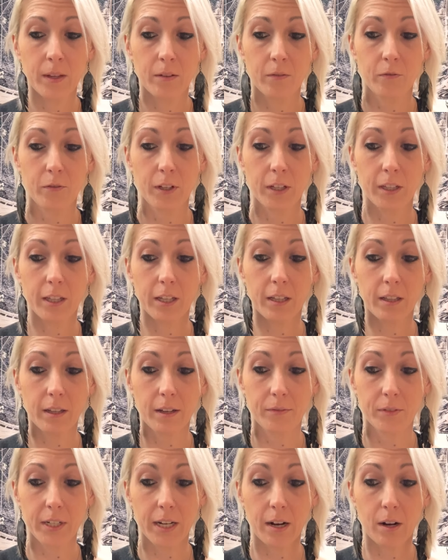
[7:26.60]
feeling
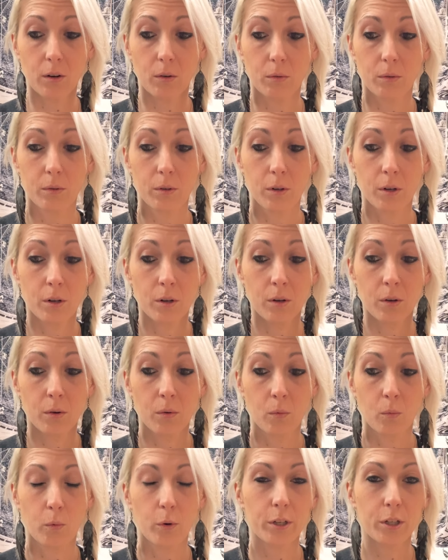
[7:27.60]
left out,
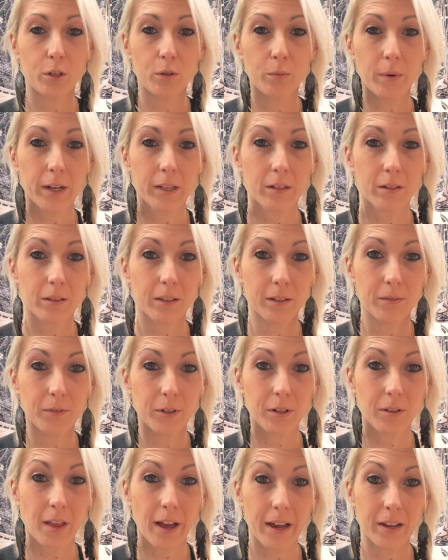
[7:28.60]
wouldn't you rather live
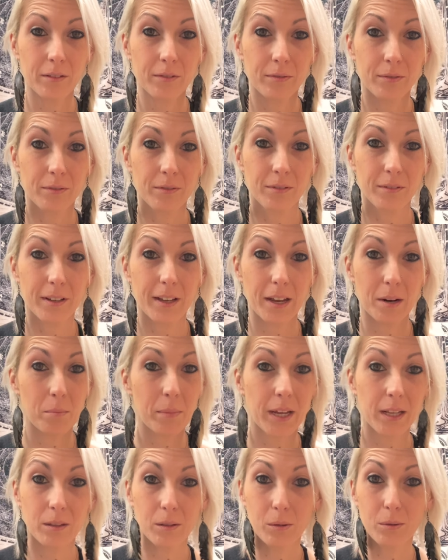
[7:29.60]
your life and
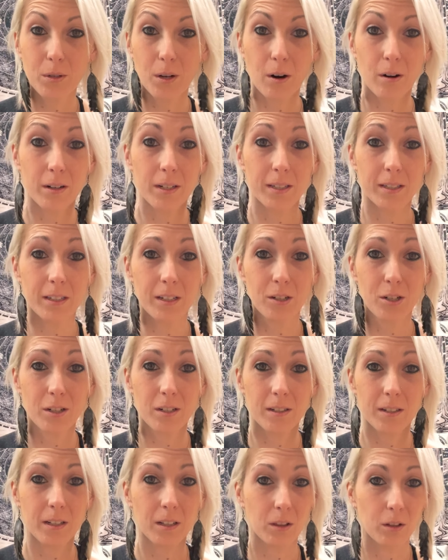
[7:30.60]
make those hard
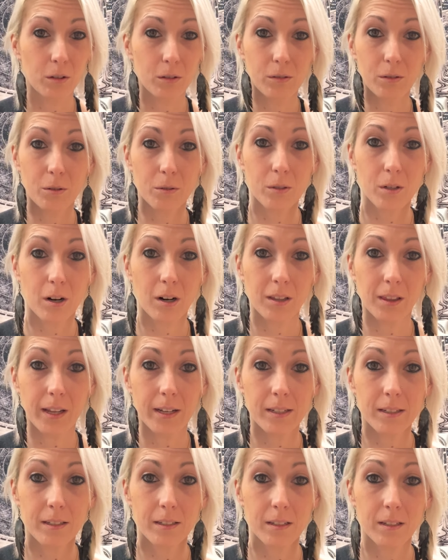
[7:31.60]
decisions and learn those hard
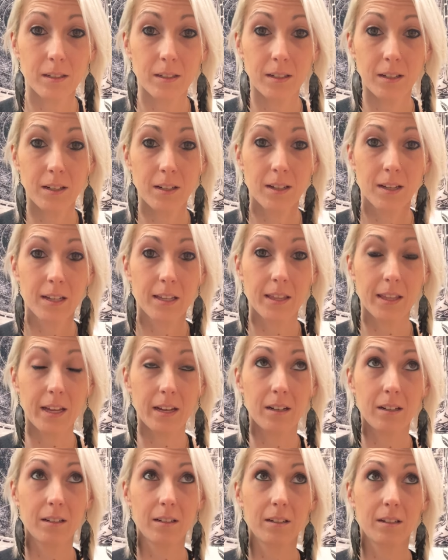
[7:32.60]
lessons
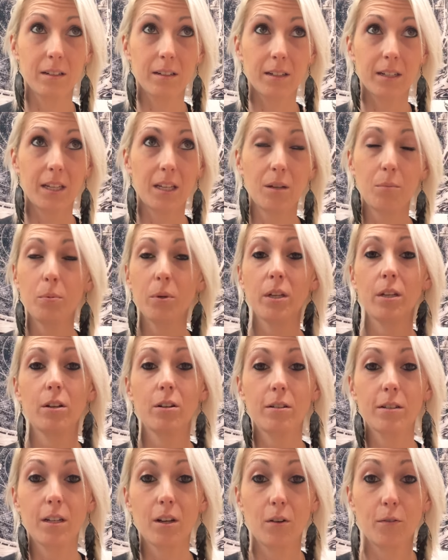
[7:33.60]
than keeping
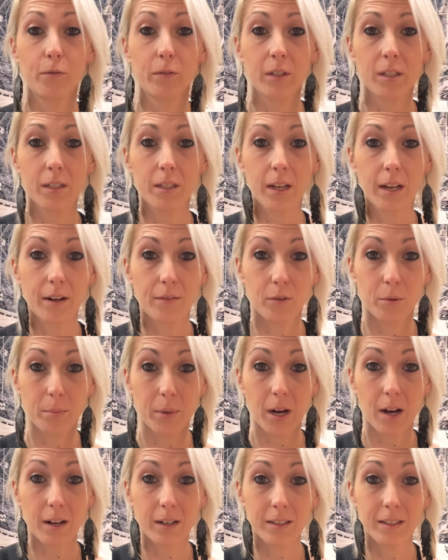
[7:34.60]
yourself inside of a
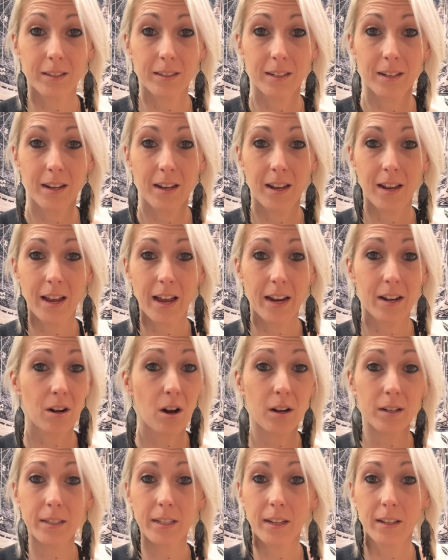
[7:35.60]
box and
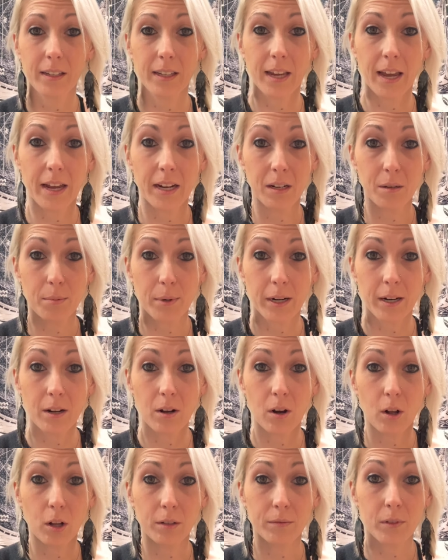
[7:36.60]
not telling anybody
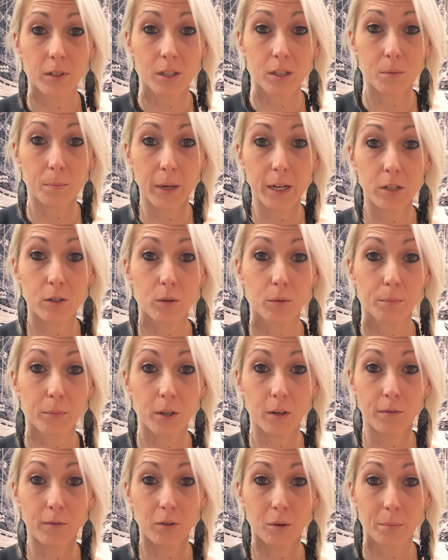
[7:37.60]
all of this special,
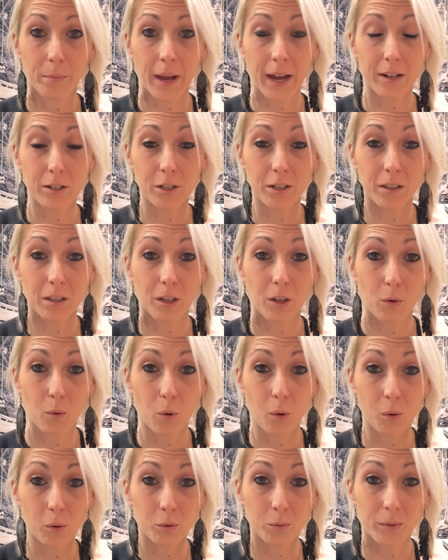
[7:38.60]
beautiful magic that you
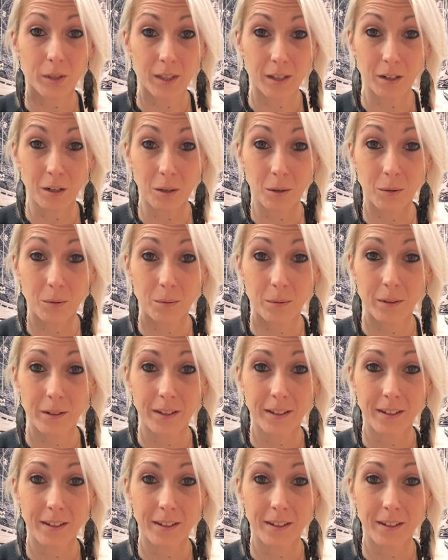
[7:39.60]
hold within you?